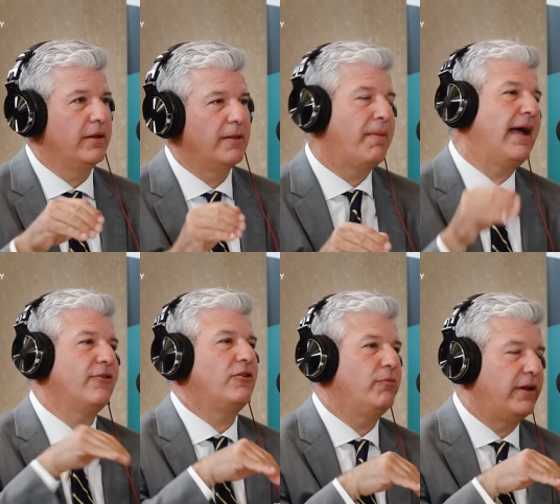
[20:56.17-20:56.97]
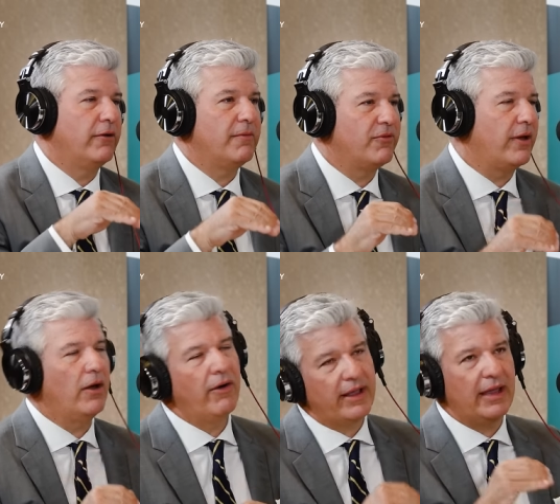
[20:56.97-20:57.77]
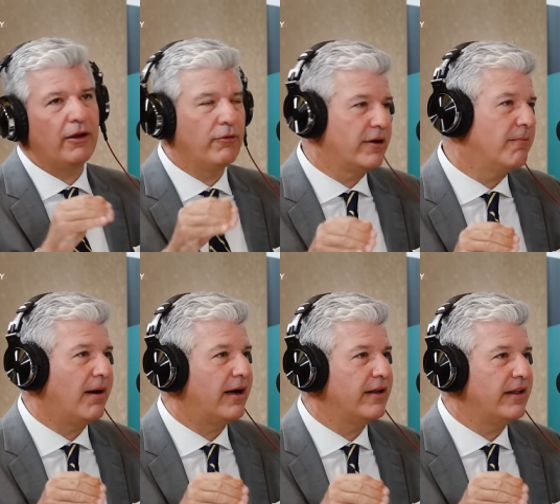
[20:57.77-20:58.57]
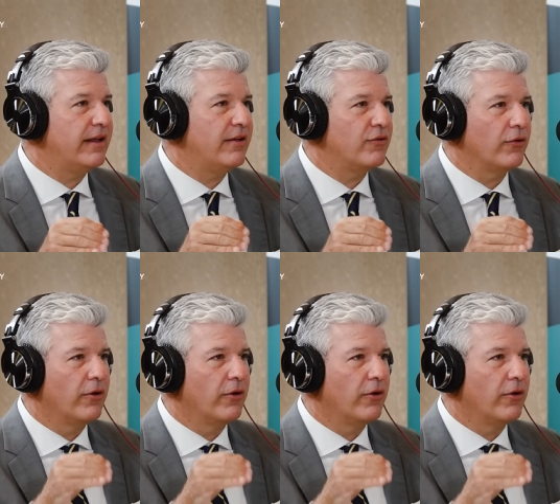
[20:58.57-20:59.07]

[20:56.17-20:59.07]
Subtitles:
In the past, you would hear them say, oh, I can't own commodities,